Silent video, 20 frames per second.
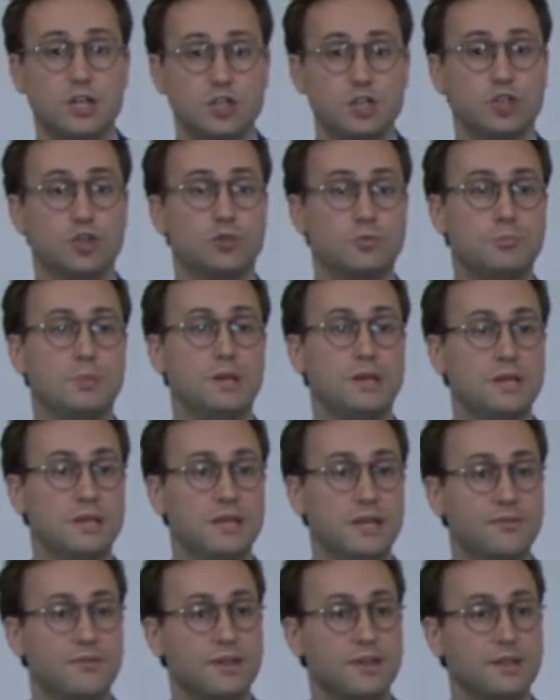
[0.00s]
should be
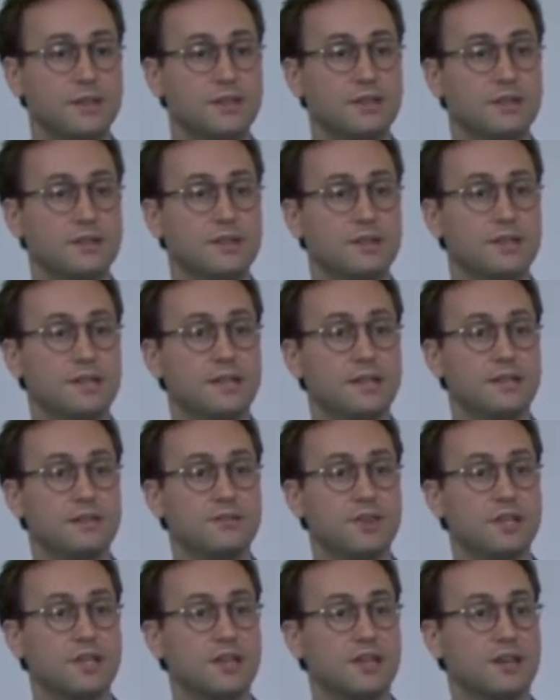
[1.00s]
given, uh,
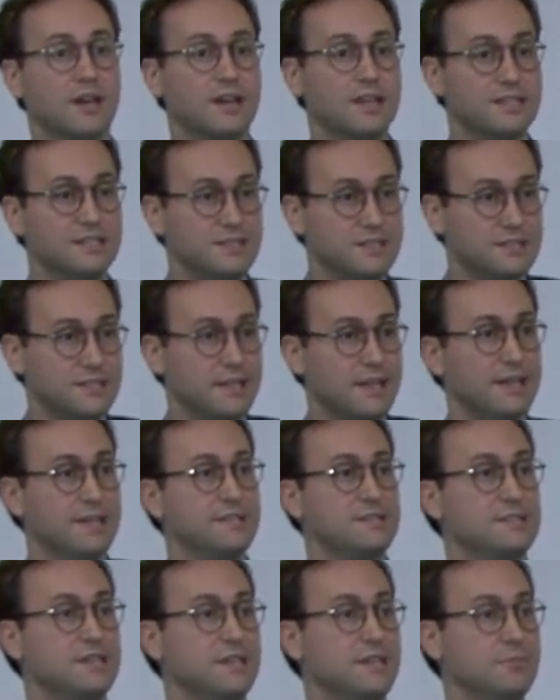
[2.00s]
recognized
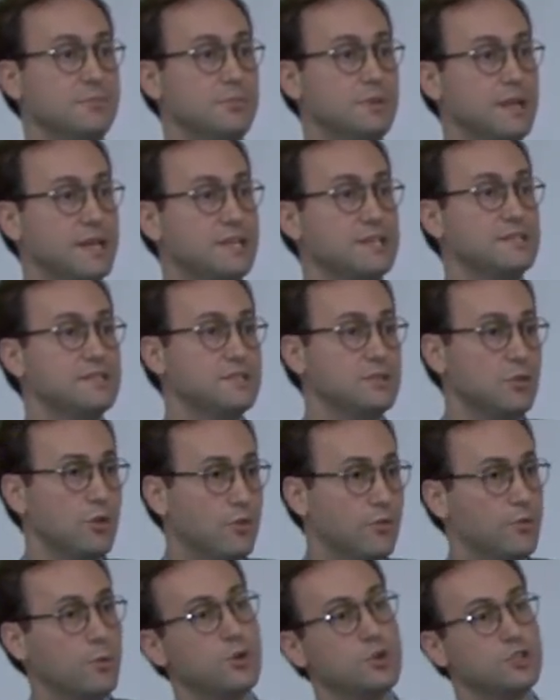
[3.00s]
as a place
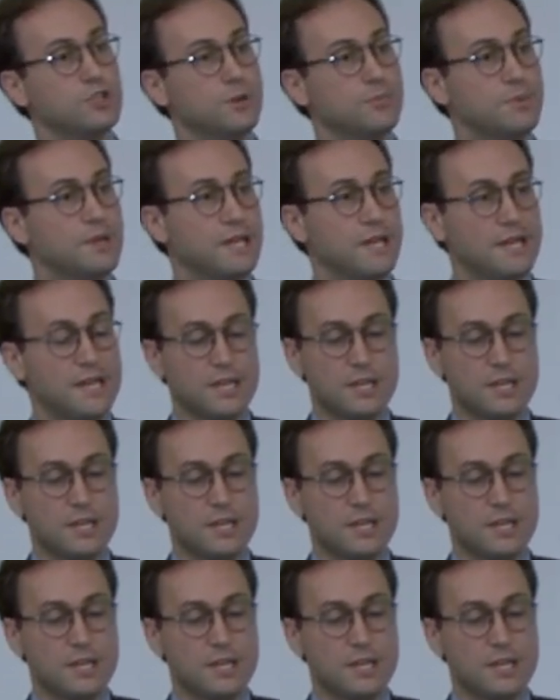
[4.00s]
of worship.